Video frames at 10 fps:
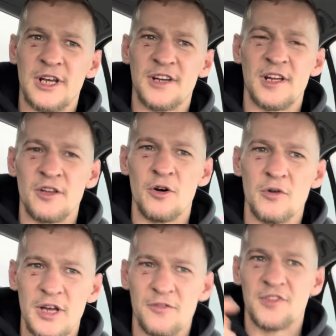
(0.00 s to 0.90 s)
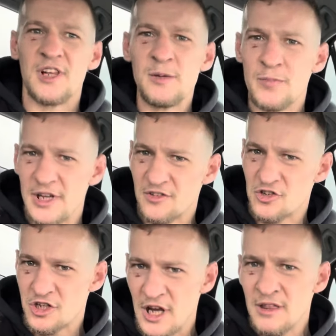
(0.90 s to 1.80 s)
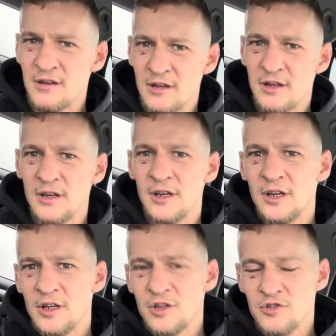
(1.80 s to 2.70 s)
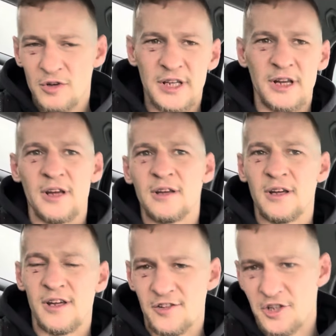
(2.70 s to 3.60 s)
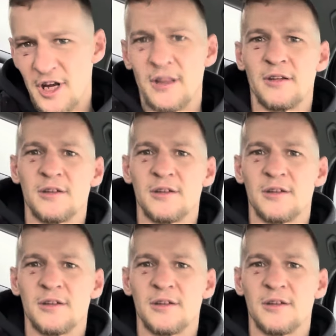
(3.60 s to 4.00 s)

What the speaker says: because I know if sleep is shit, training is shit.